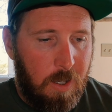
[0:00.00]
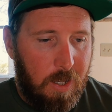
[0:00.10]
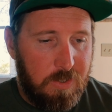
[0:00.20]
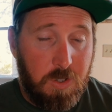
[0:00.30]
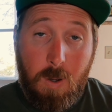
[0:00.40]

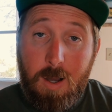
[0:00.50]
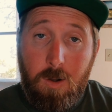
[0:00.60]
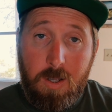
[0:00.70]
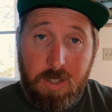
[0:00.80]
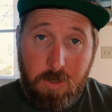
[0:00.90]
And so
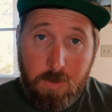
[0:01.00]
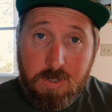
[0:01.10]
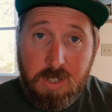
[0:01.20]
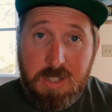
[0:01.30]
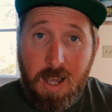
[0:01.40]
how I
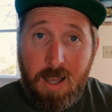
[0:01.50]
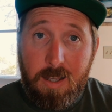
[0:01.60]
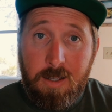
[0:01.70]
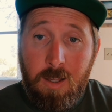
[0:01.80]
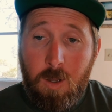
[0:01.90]
used to
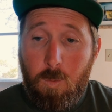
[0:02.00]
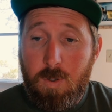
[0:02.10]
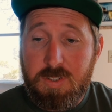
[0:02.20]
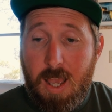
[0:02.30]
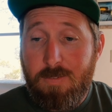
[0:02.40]
tie
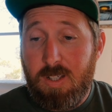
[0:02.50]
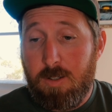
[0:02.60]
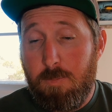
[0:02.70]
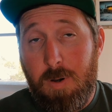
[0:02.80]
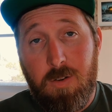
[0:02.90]
was
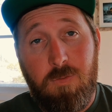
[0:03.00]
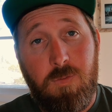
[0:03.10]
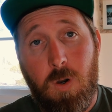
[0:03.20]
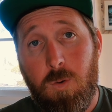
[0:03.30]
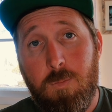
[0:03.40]
having my
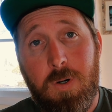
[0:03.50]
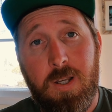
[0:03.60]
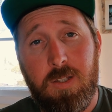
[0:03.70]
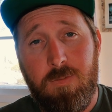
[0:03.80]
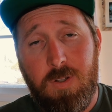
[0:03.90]
phone
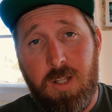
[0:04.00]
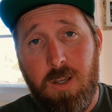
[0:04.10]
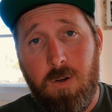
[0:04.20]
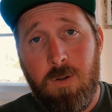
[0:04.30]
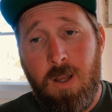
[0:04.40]
playing the
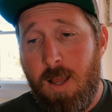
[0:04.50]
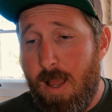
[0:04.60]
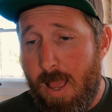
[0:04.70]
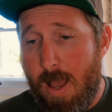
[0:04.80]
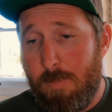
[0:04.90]
video
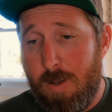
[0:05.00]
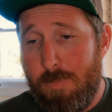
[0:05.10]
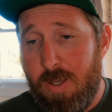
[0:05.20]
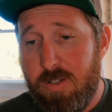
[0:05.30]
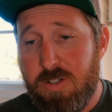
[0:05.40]
at my
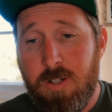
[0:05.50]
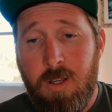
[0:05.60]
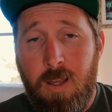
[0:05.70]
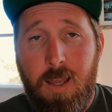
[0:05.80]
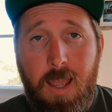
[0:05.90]
bench,
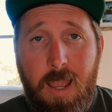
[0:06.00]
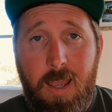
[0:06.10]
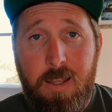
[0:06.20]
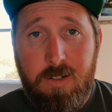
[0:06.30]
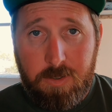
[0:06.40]

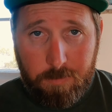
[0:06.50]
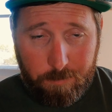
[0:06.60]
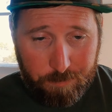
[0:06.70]
and